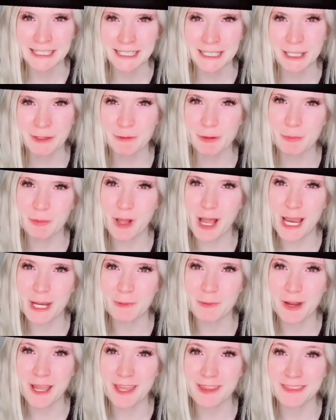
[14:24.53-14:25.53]
He replied
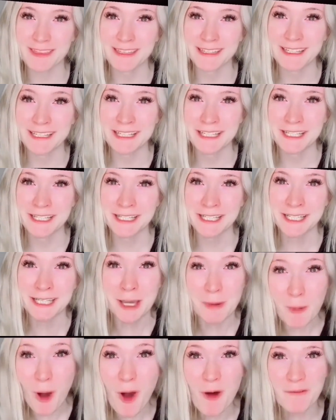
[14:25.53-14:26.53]
with,
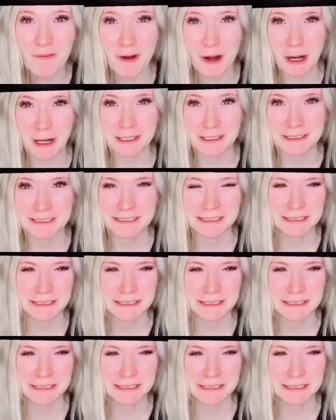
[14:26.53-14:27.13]
"Come over."